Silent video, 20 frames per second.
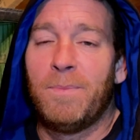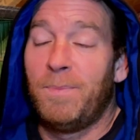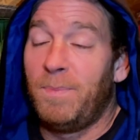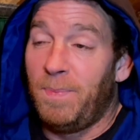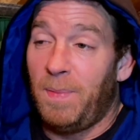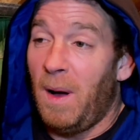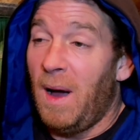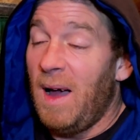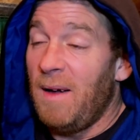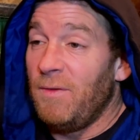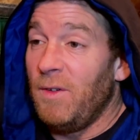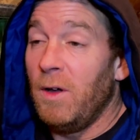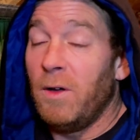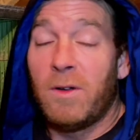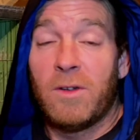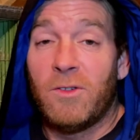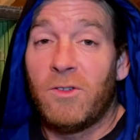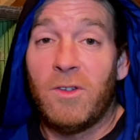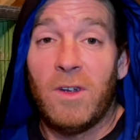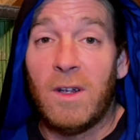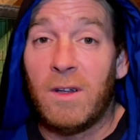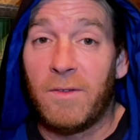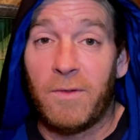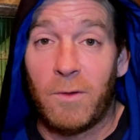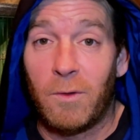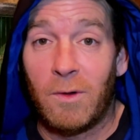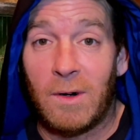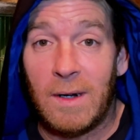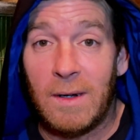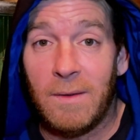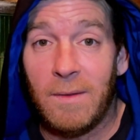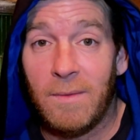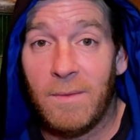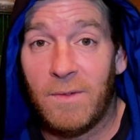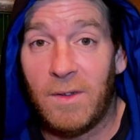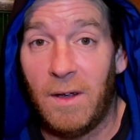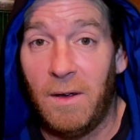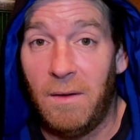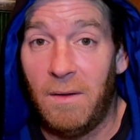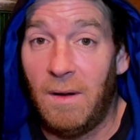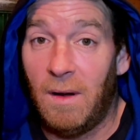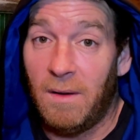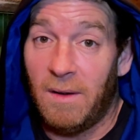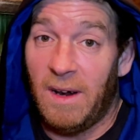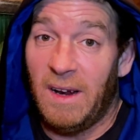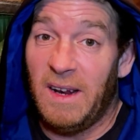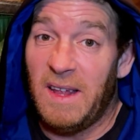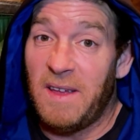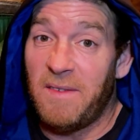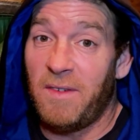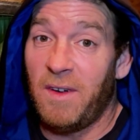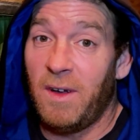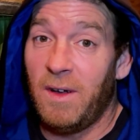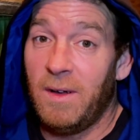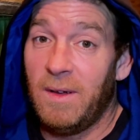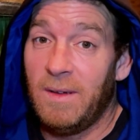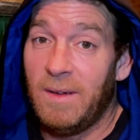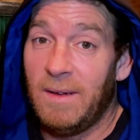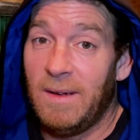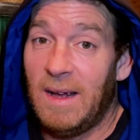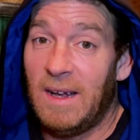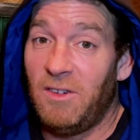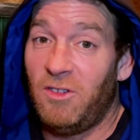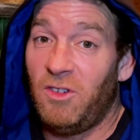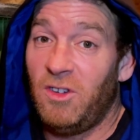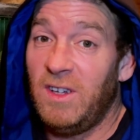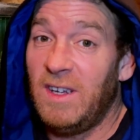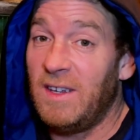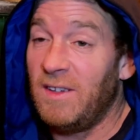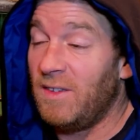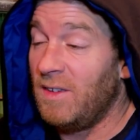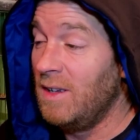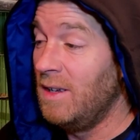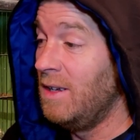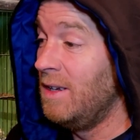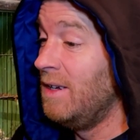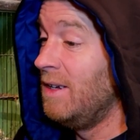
But I have no concerns for her, so I'm going to leave her as she is.